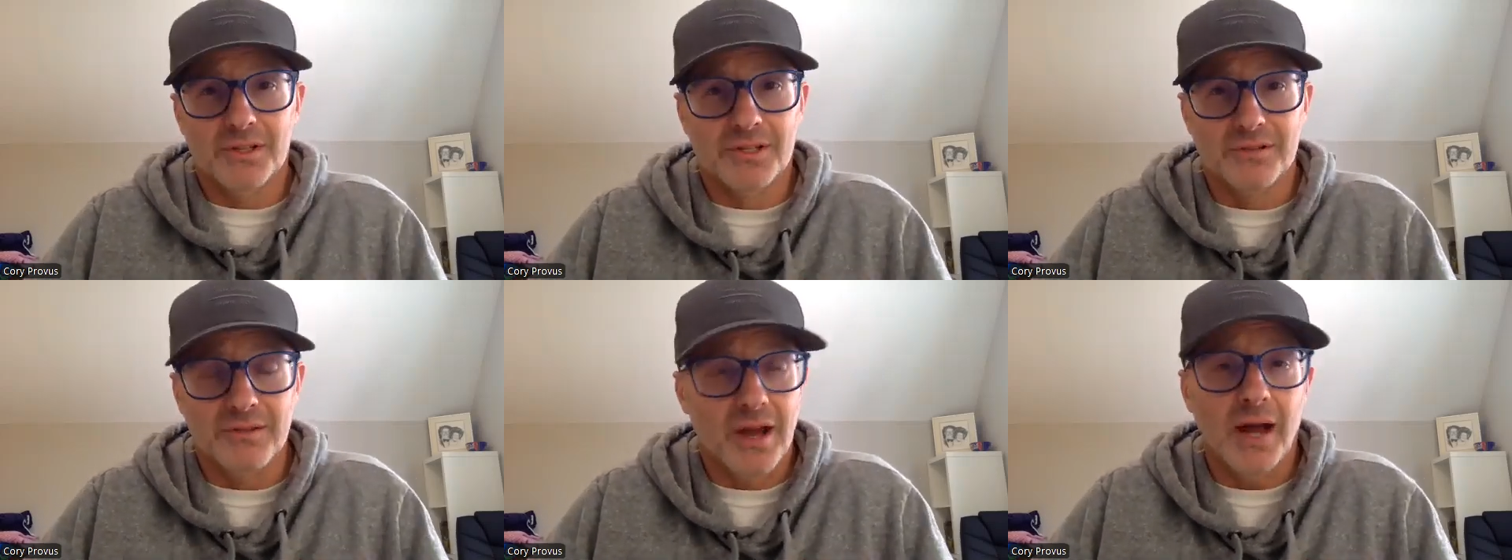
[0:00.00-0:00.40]

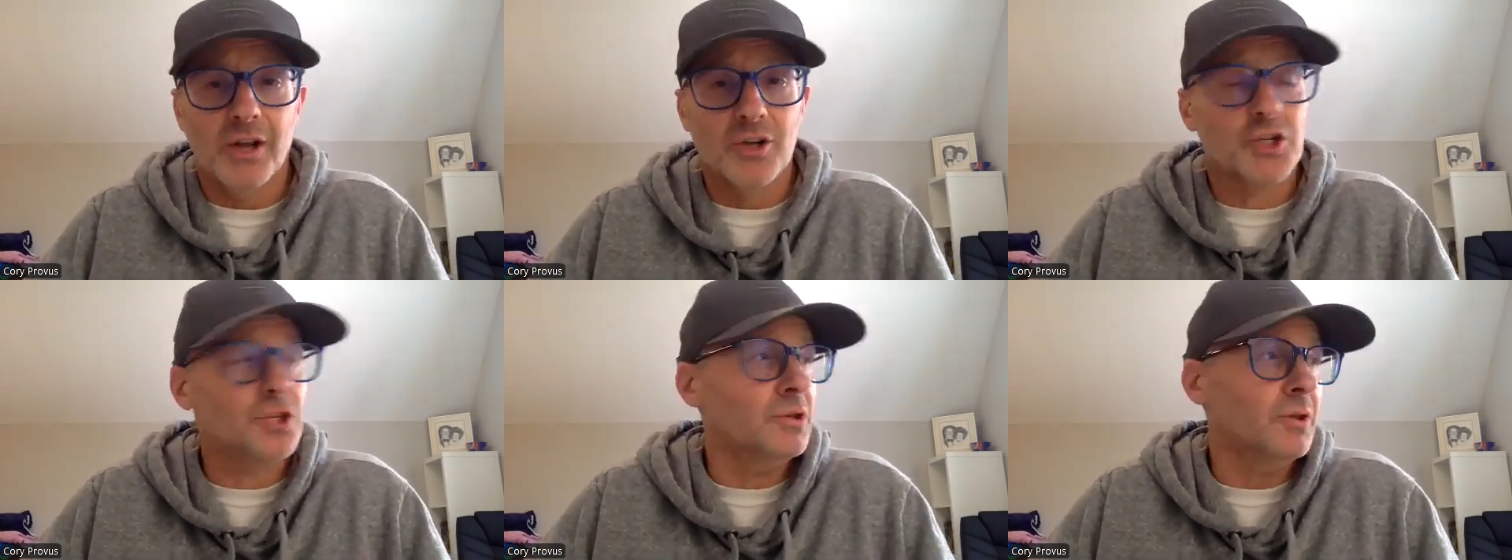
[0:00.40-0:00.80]

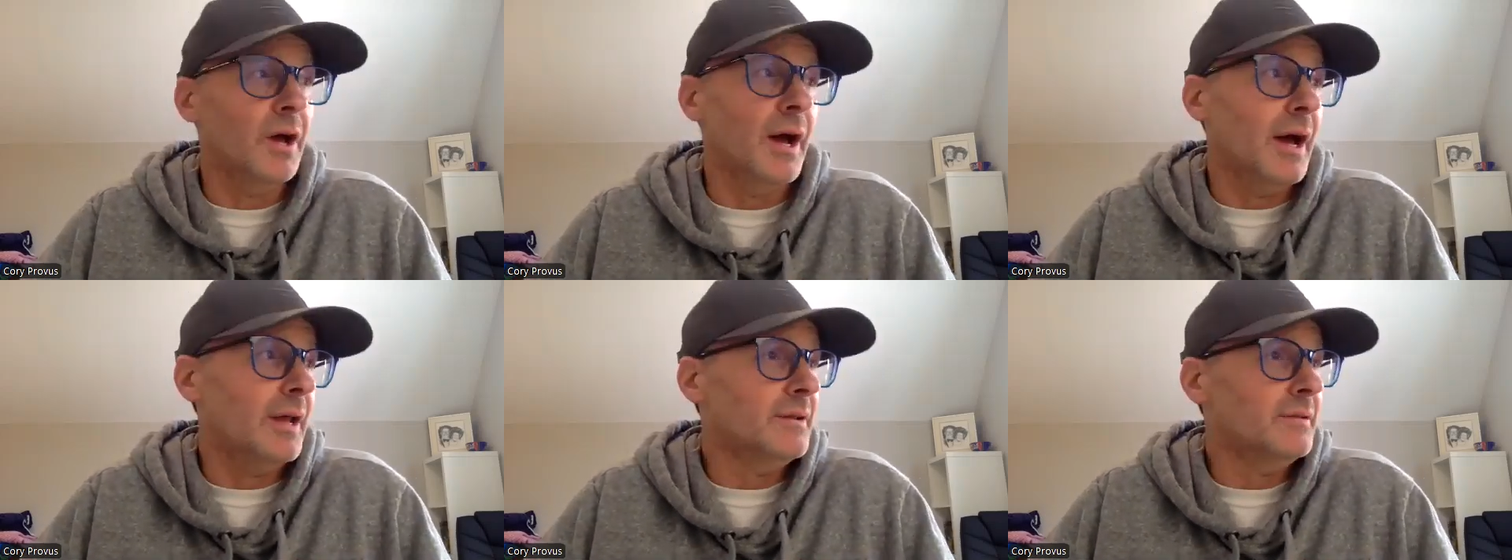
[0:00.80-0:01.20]

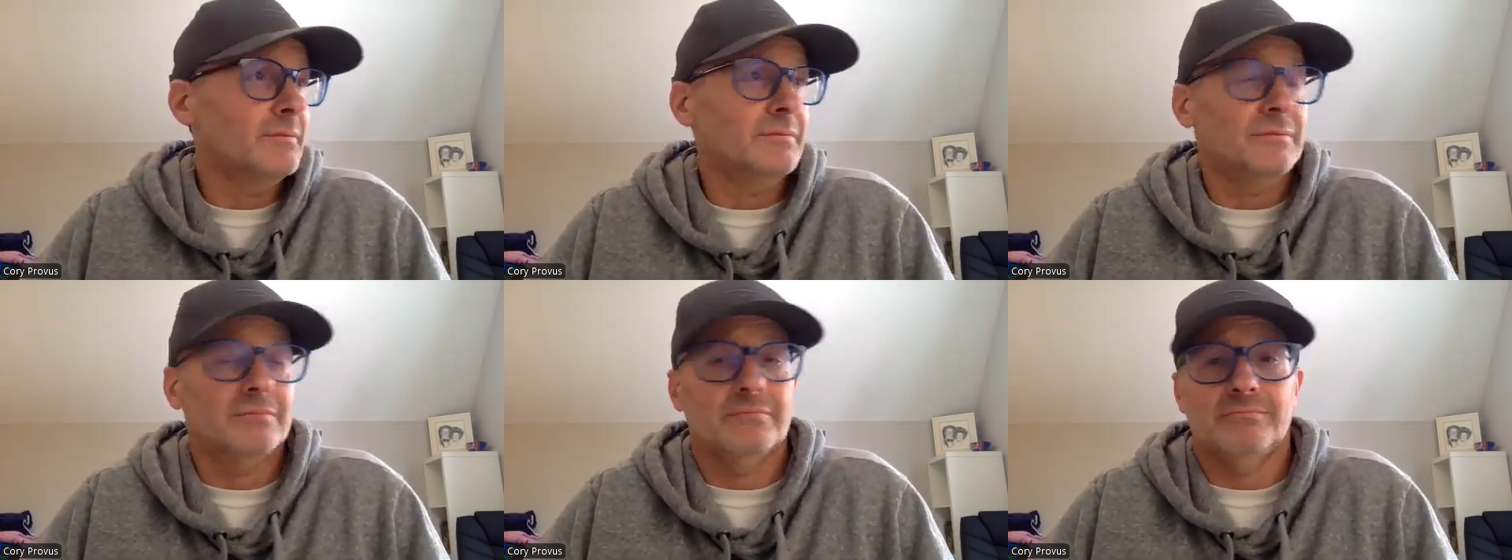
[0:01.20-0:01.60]
nonchalant
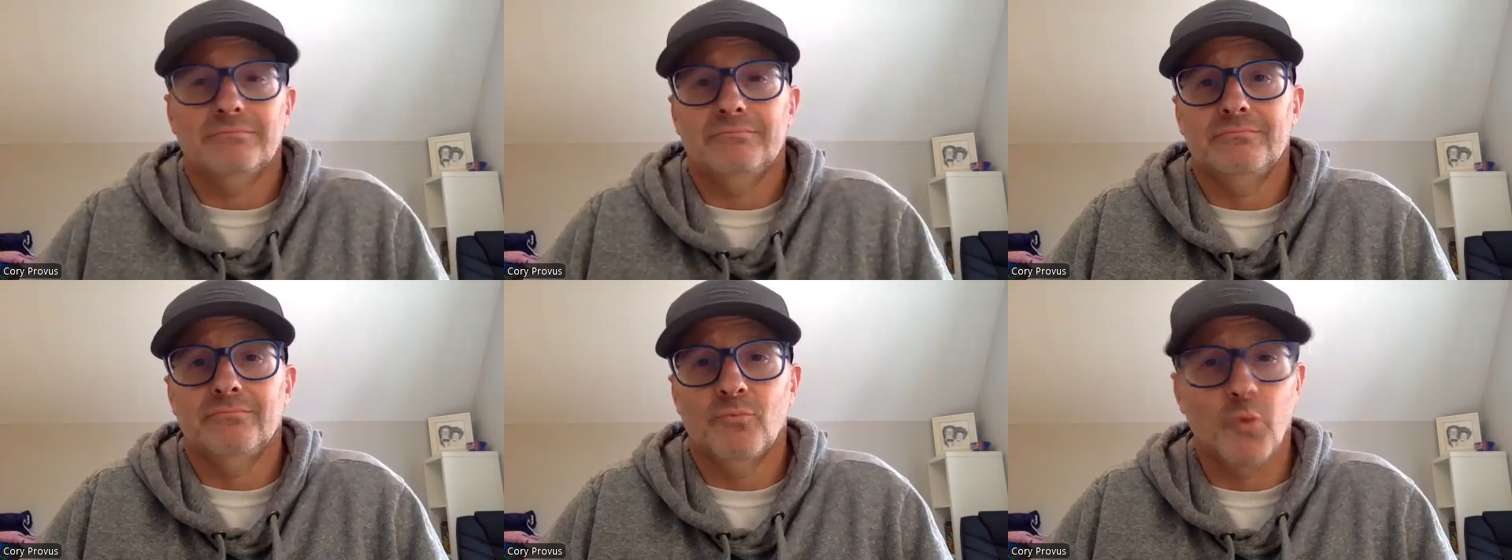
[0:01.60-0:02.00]

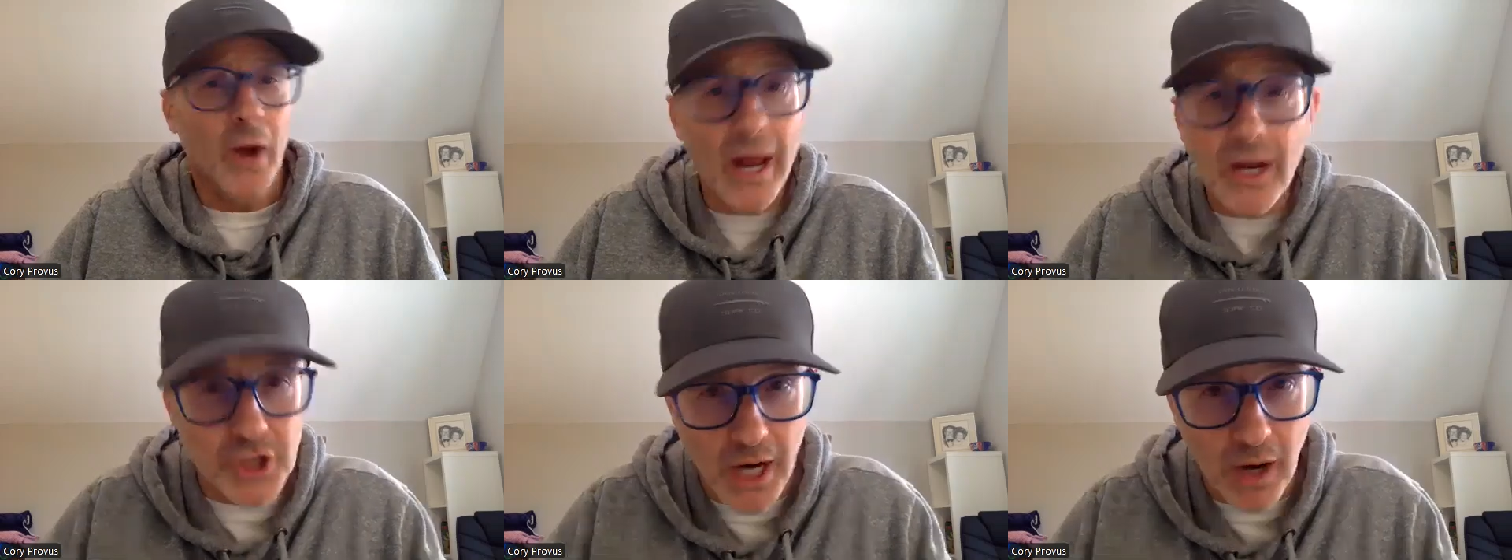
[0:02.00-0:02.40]

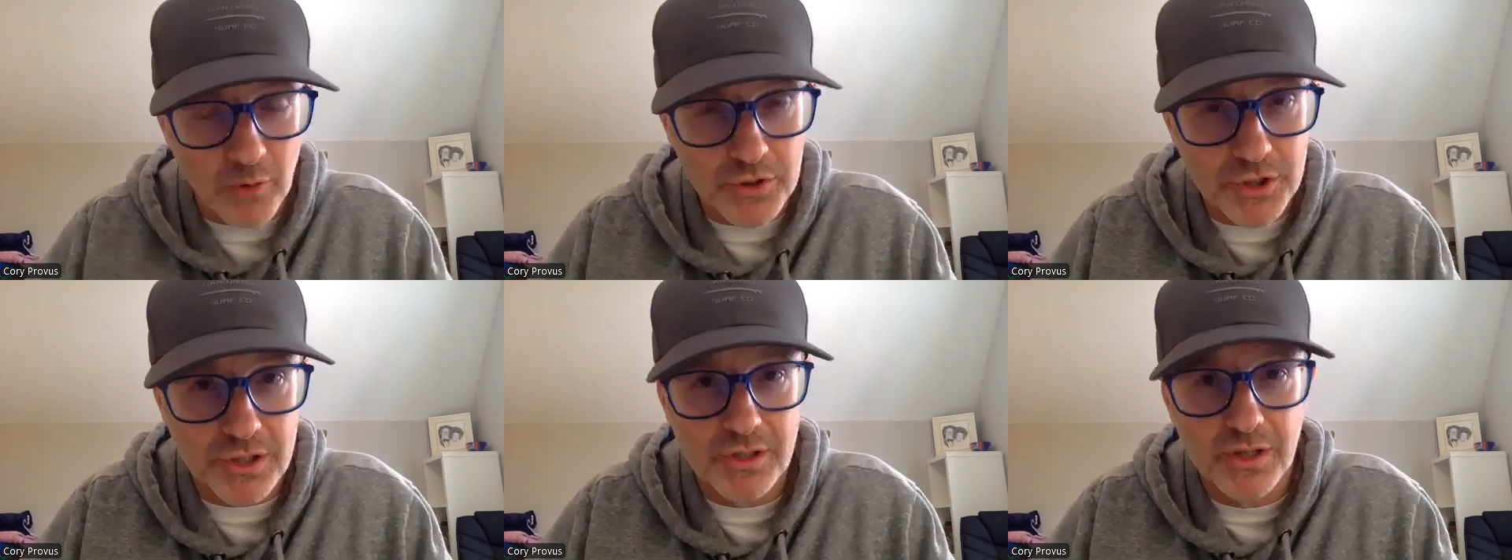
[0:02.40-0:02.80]
ranch
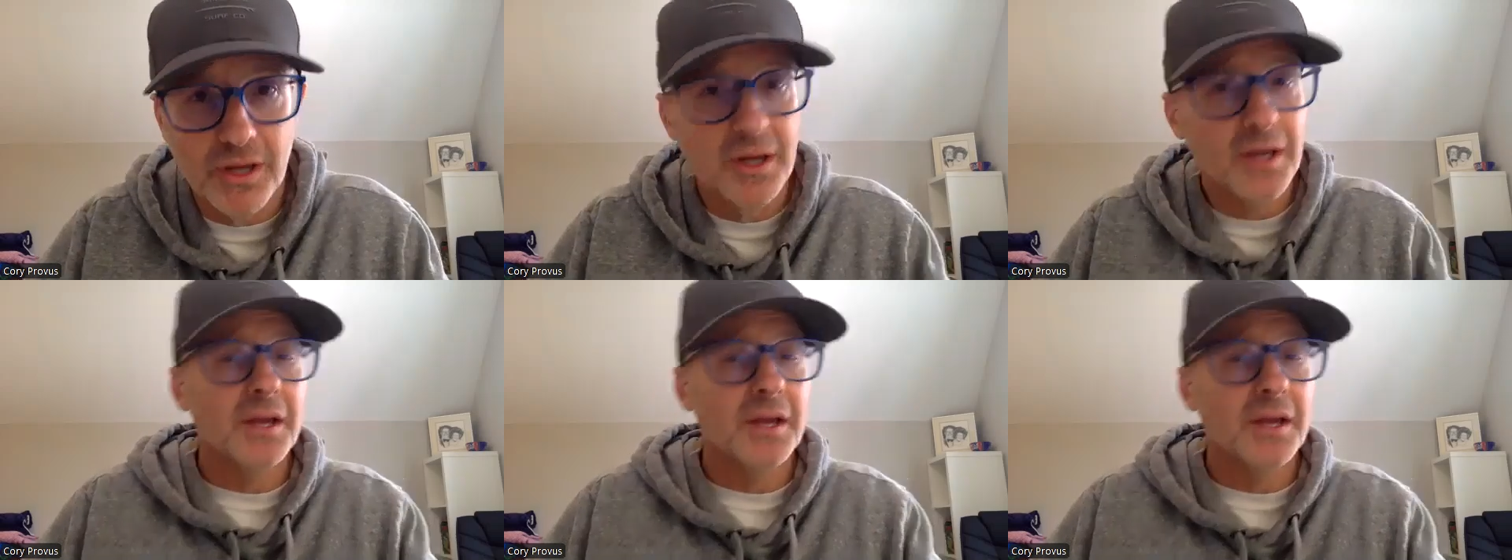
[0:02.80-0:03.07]
house